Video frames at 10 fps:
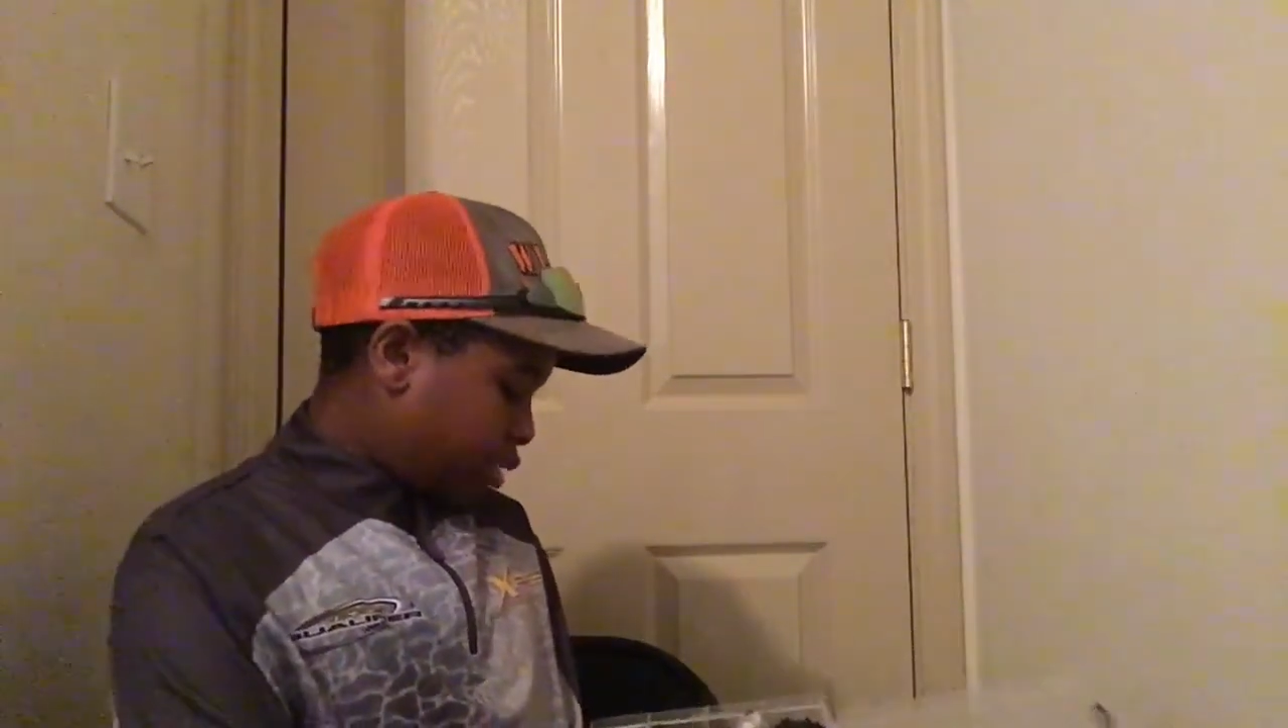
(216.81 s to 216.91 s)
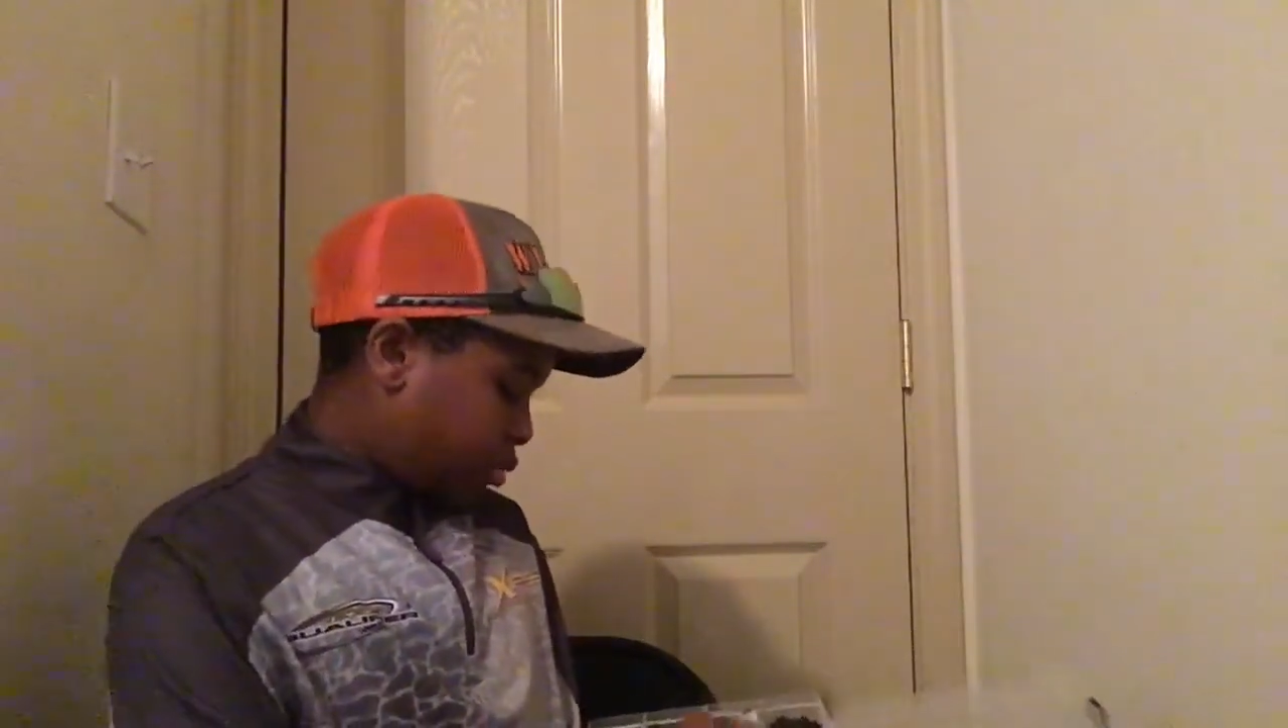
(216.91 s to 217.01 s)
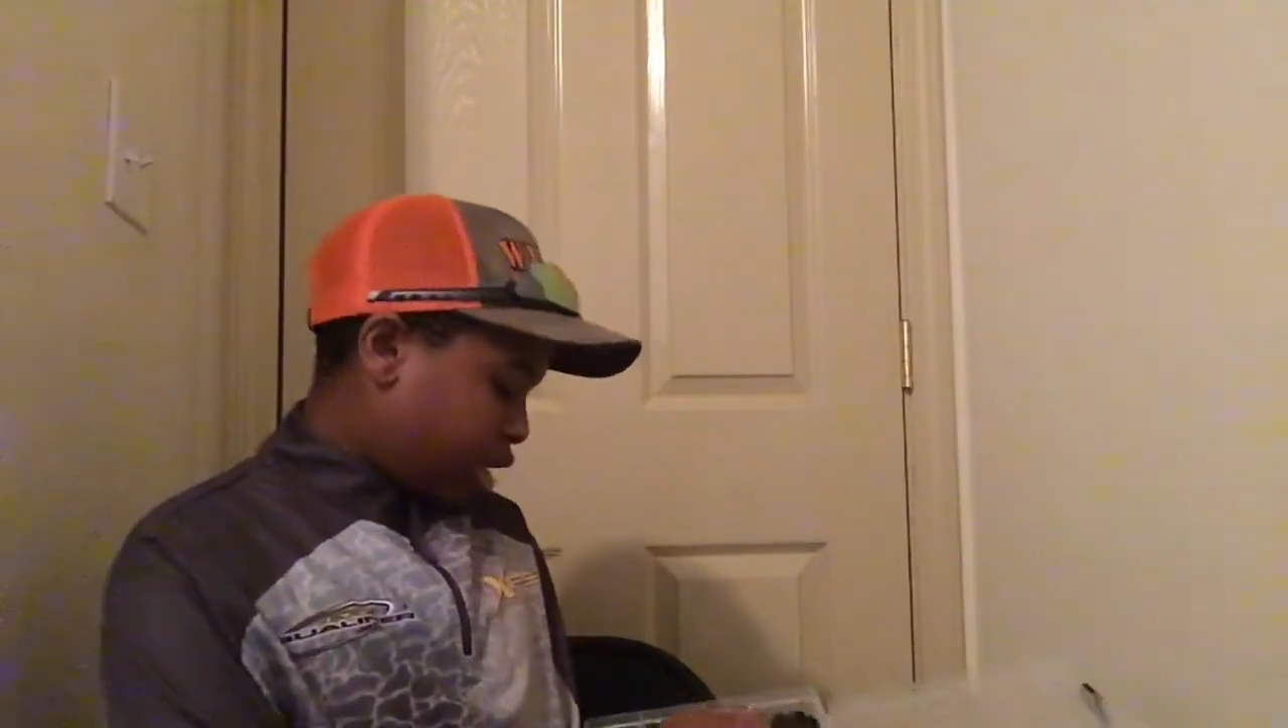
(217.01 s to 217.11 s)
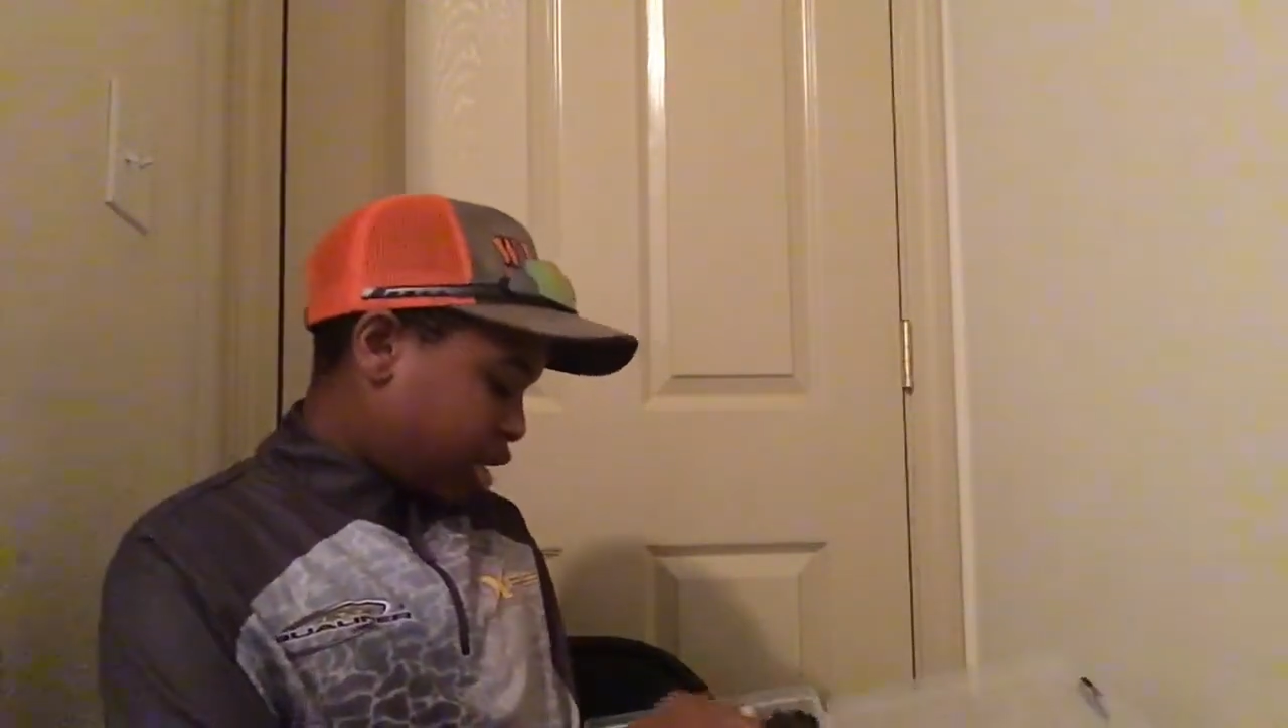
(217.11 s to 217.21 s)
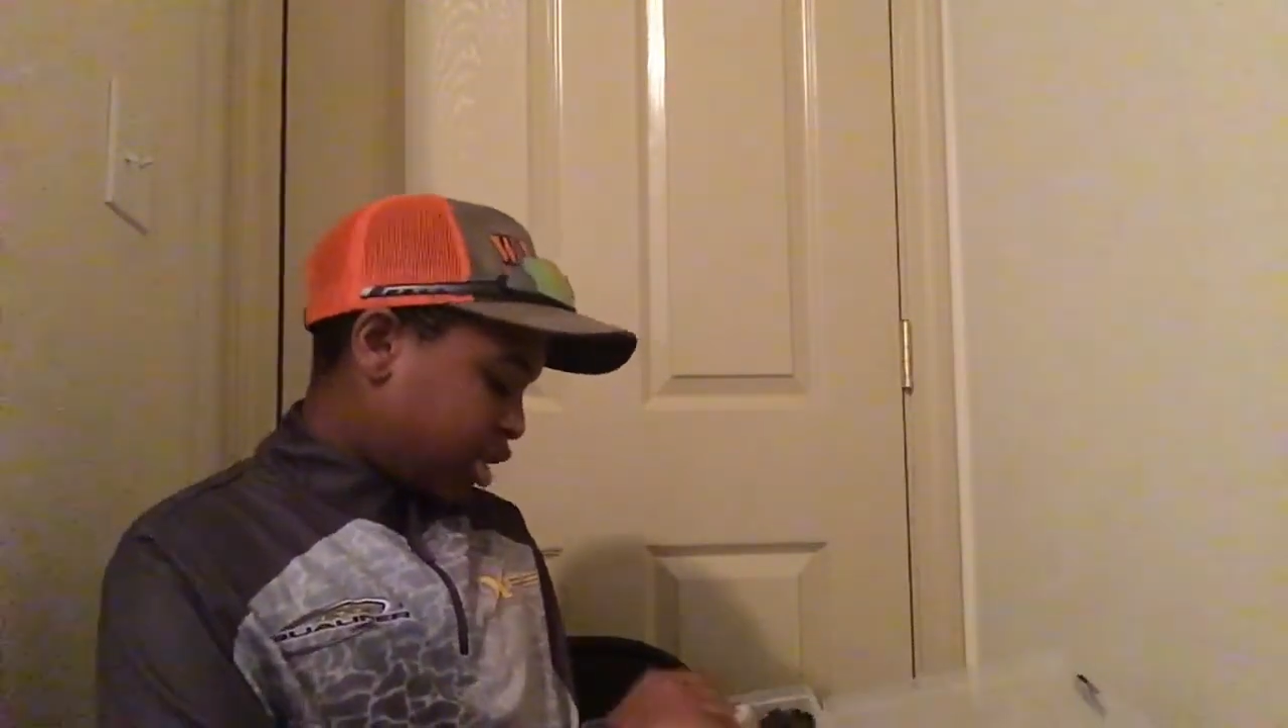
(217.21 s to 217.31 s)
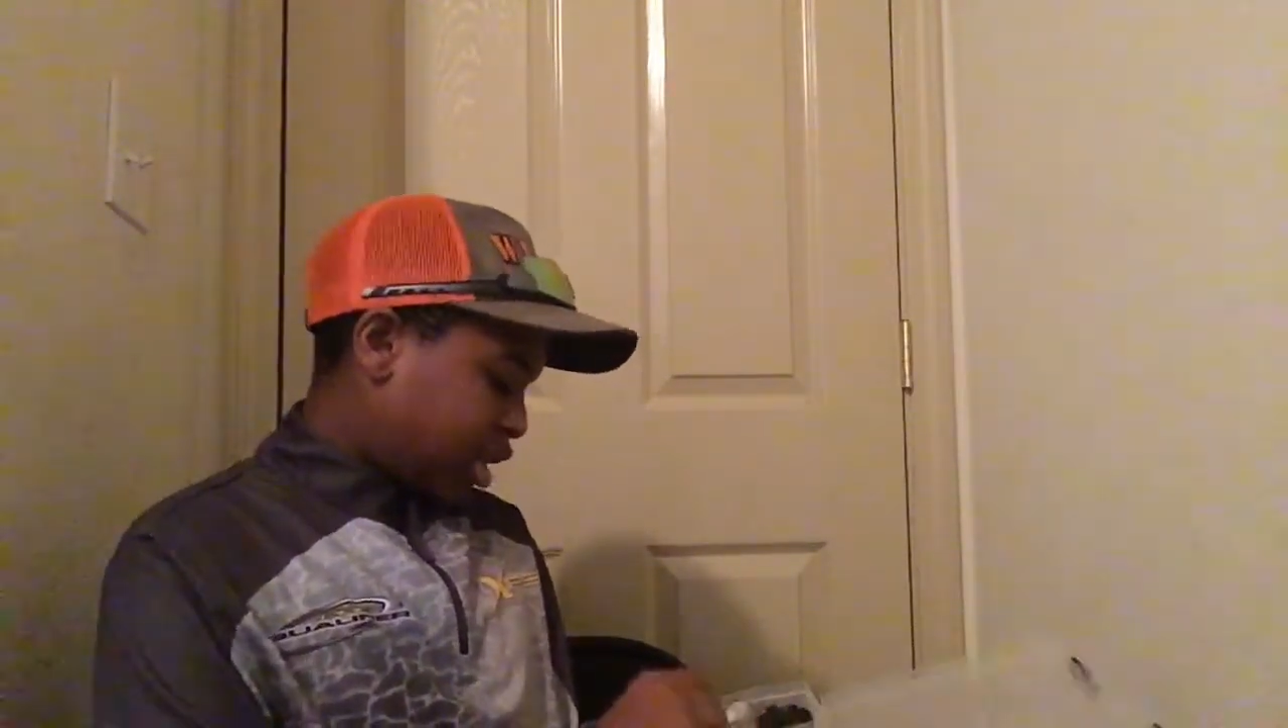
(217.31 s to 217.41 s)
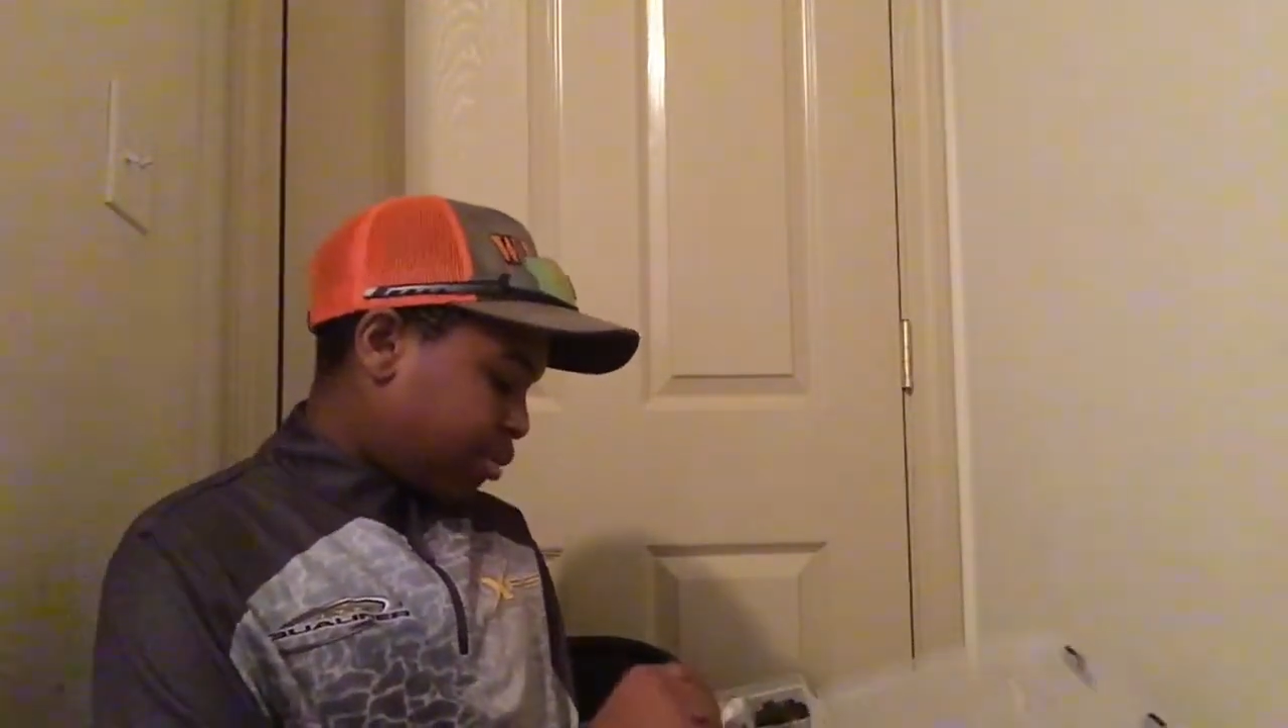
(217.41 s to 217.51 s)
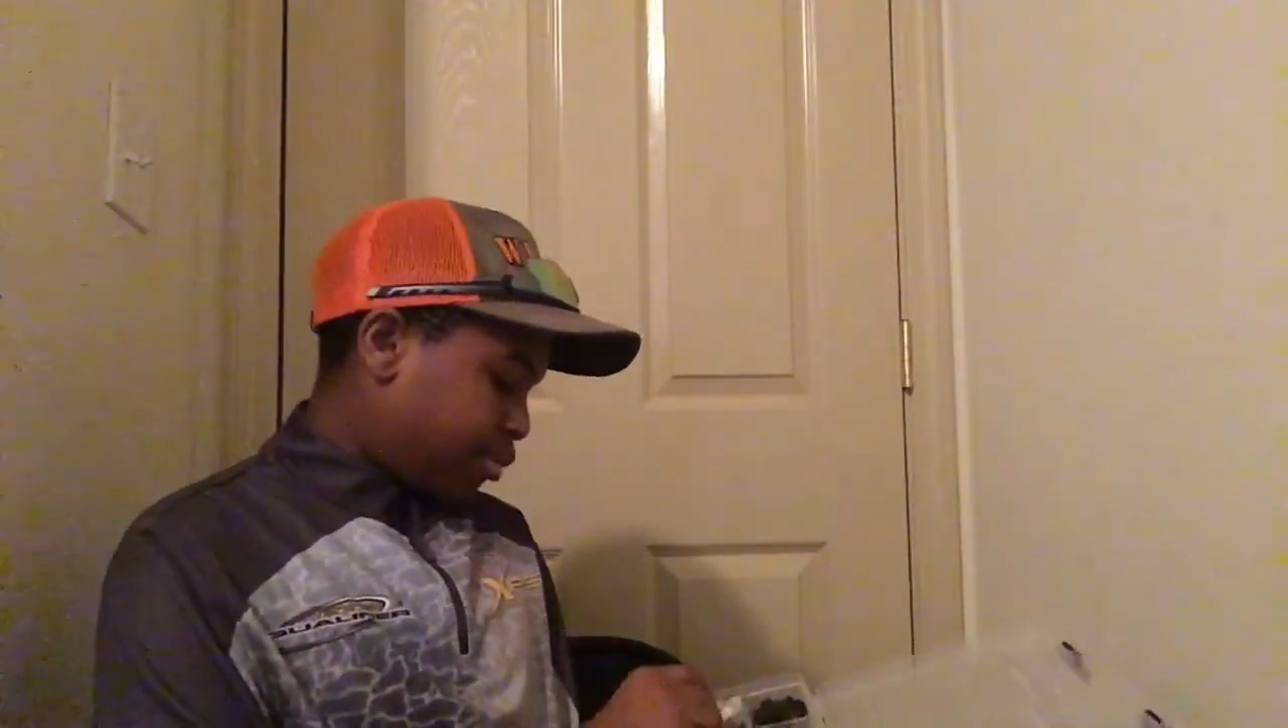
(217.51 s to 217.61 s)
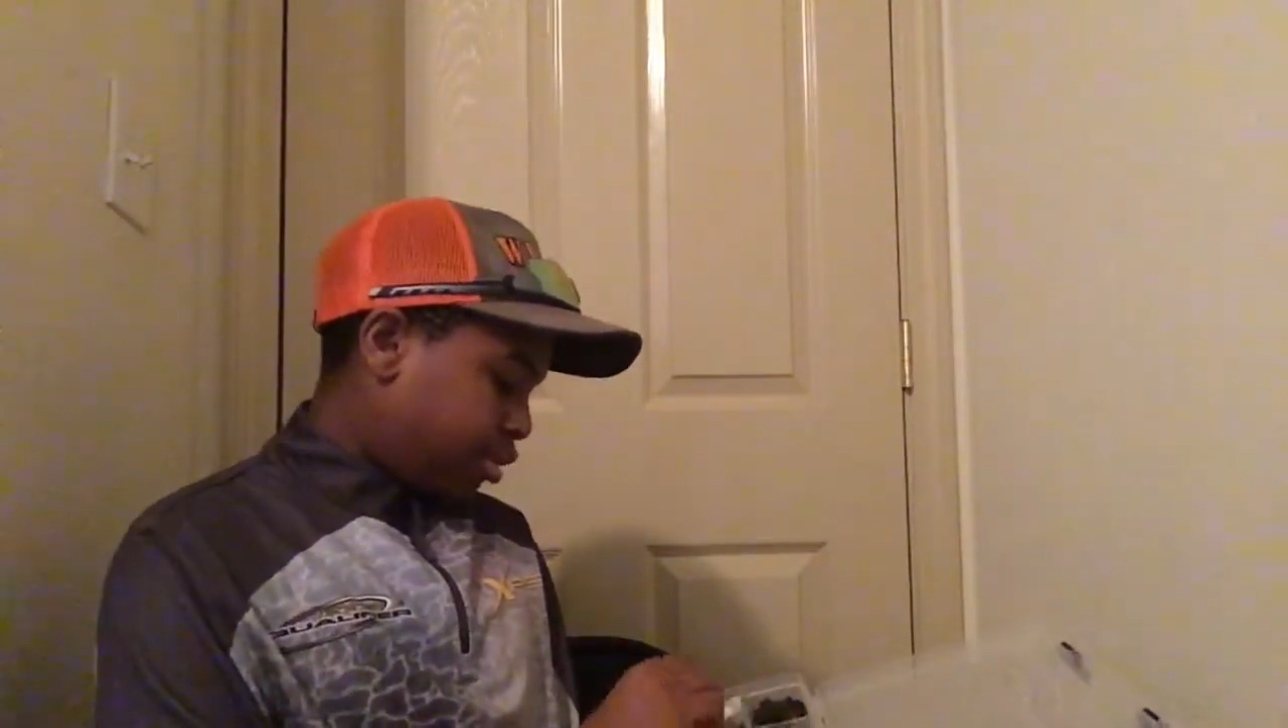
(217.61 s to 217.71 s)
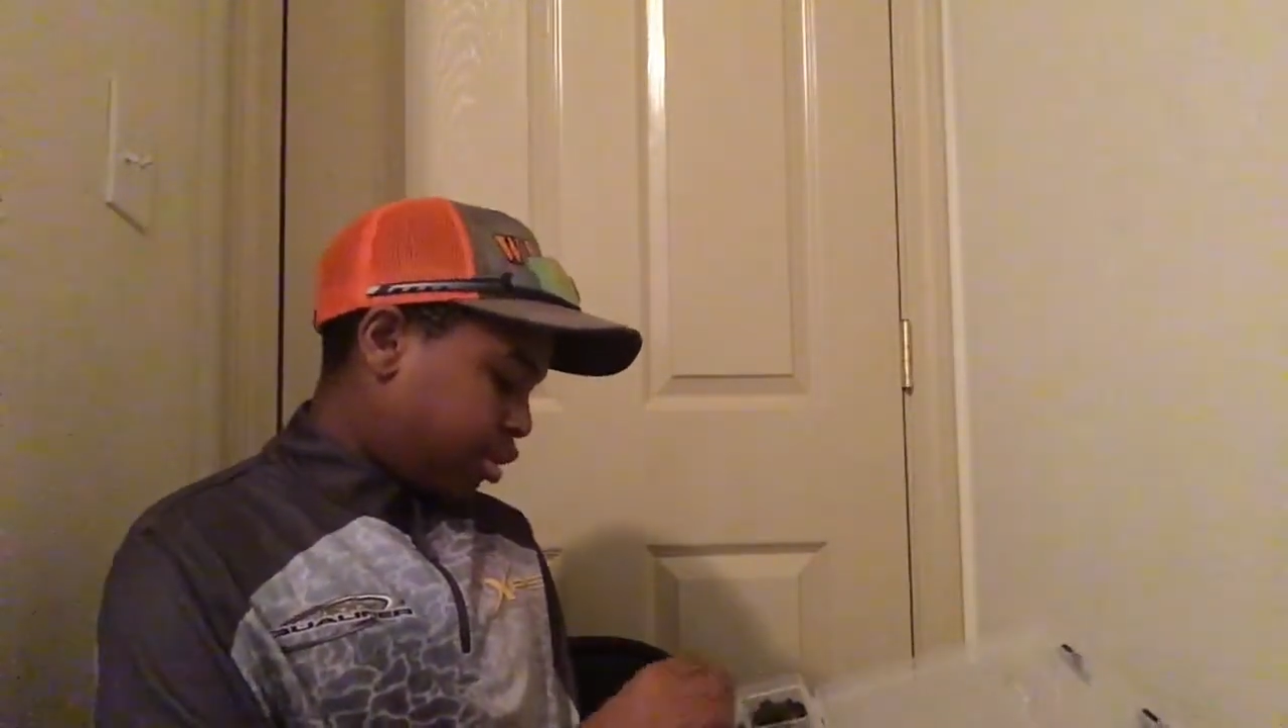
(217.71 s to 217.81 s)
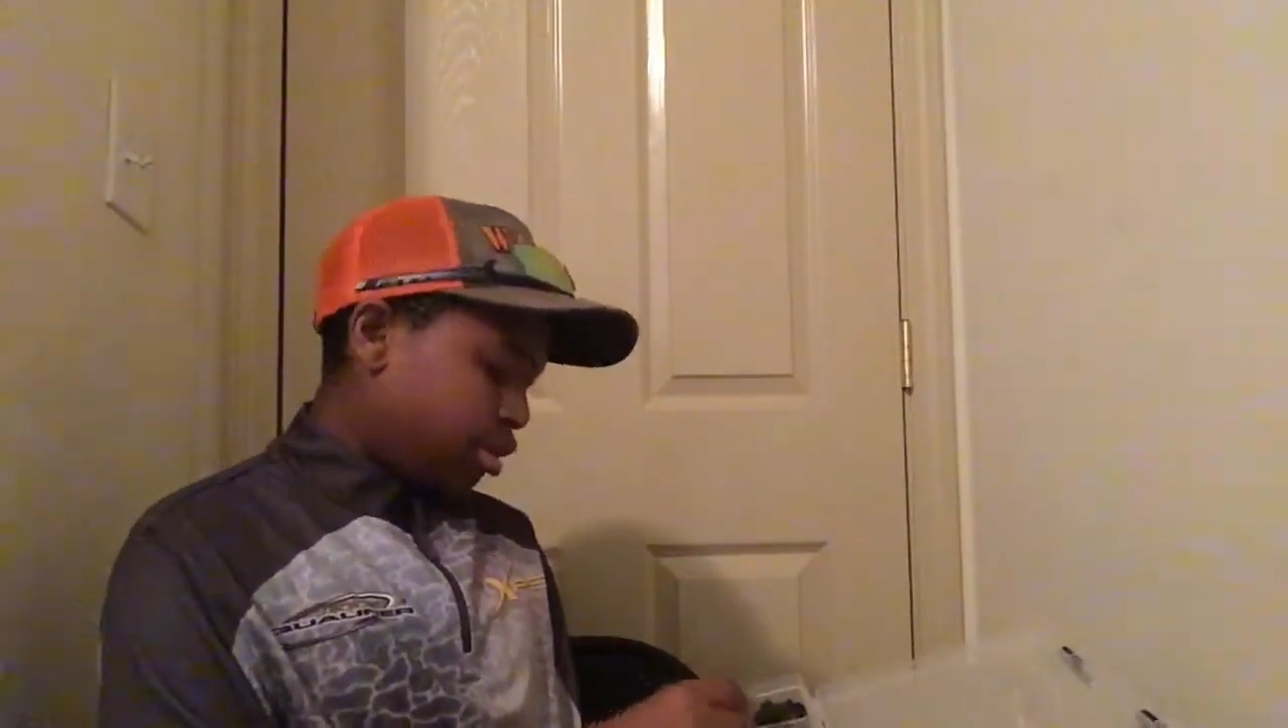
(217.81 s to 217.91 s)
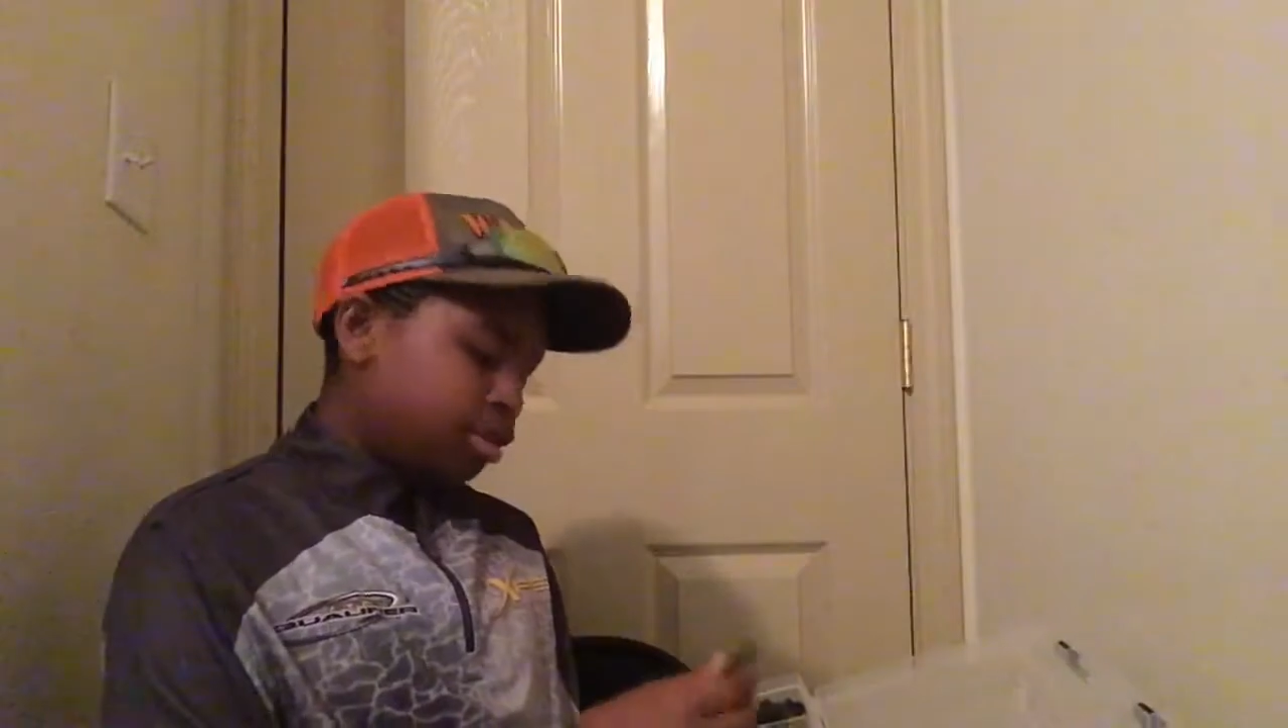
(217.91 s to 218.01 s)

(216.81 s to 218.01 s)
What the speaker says: my top water